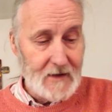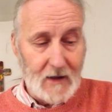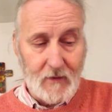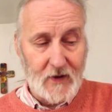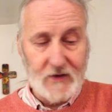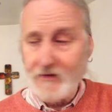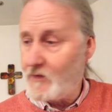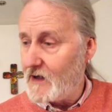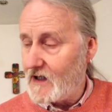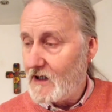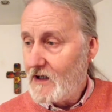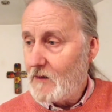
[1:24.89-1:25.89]
A world
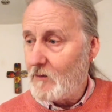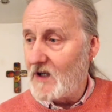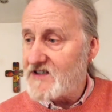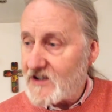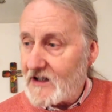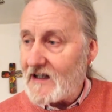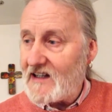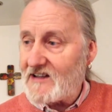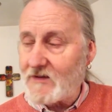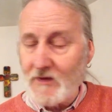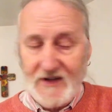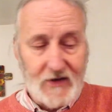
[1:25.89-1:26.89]
where much
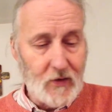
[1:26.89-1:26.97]
less was